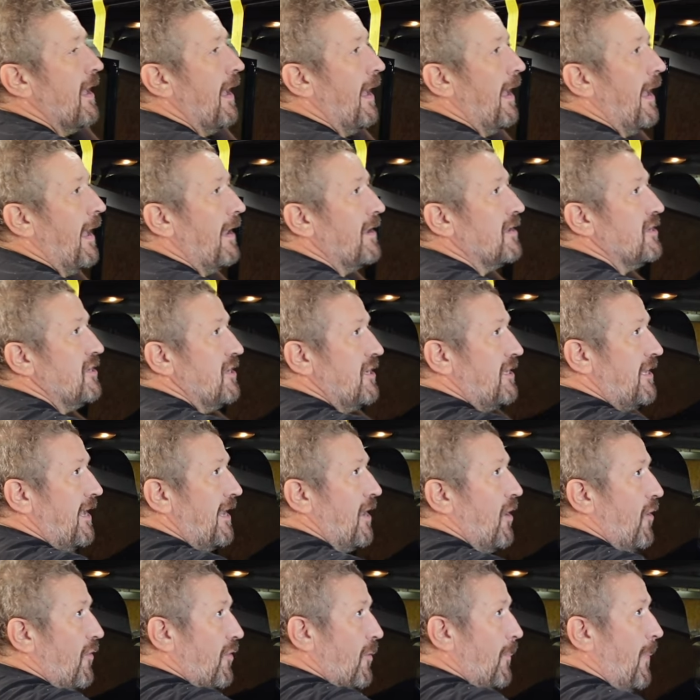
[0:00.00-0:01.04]
And you get
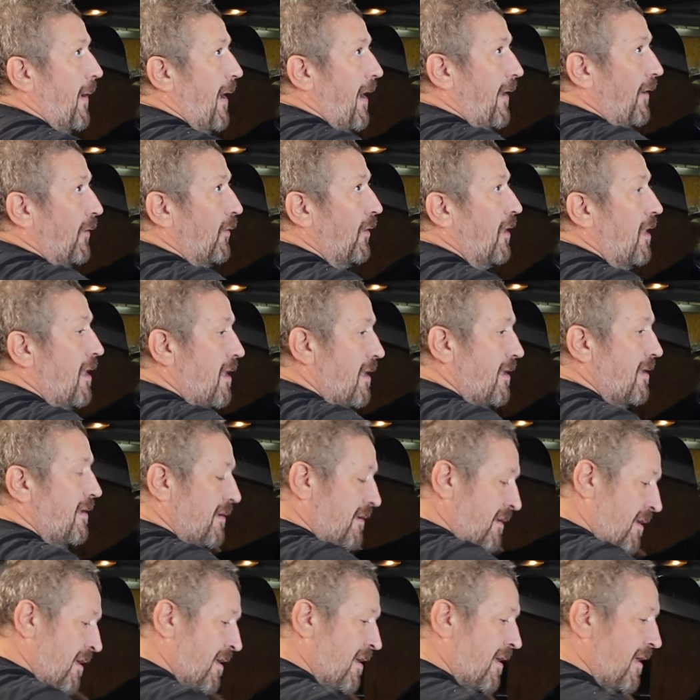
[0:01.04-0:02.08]
it on the panel
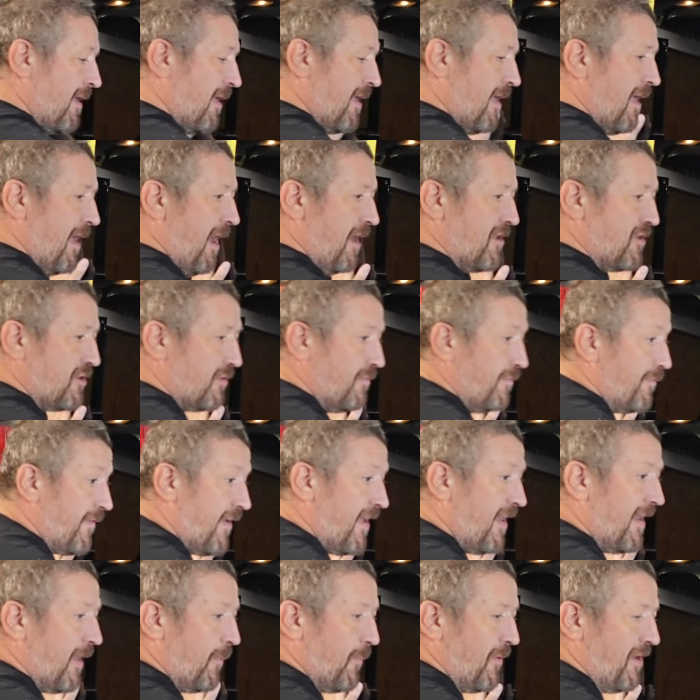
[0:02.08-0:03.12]
and you can
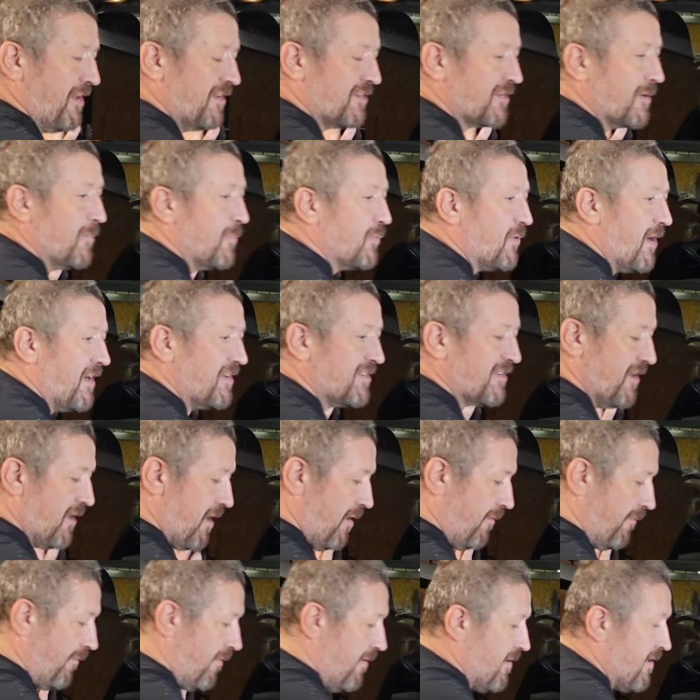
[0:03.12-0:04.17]
feel it when it's compressed
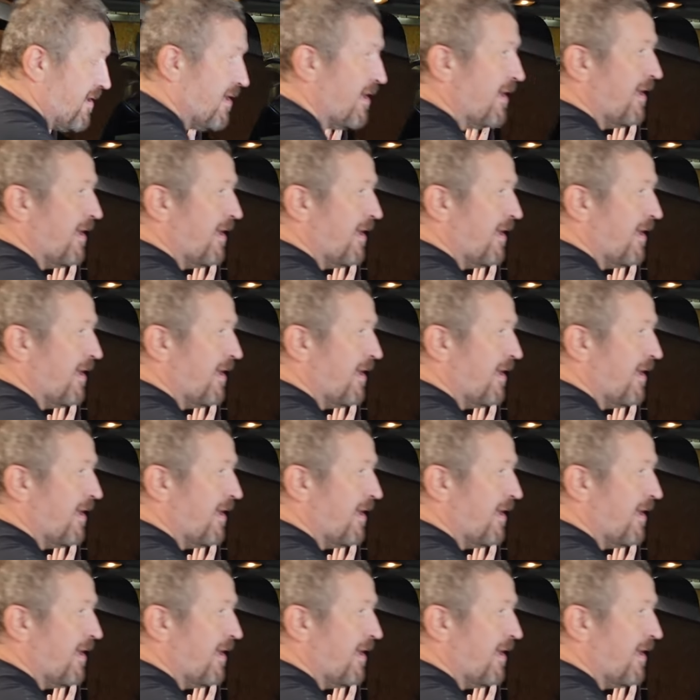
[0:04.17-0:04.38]
enough